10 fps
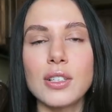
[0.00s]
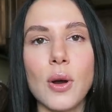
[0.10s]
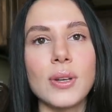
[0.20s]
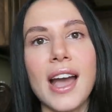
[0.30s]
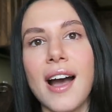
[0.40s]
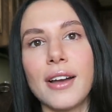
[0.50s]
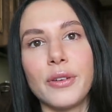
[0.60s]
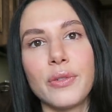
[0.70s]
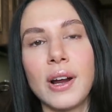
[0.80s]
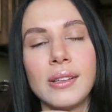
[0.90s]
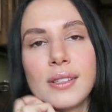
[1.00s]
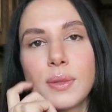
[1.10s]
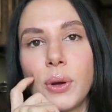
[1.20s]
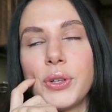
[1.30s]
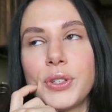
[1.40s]
So yeah, your
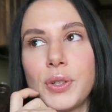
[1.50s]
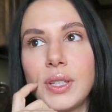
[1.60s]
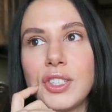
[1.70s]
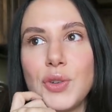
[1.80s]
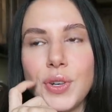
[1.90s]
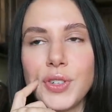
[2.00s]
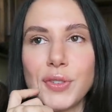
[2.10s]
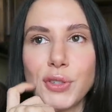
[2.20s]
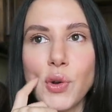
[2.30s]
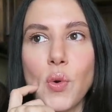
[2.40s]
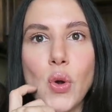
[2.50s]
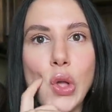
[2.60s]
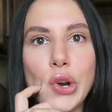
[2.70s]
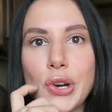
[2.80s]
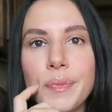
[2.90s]
friends while you're doing two years of school
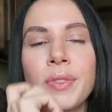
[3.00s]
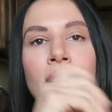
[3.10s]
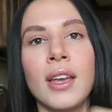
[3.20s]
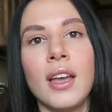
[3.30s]
or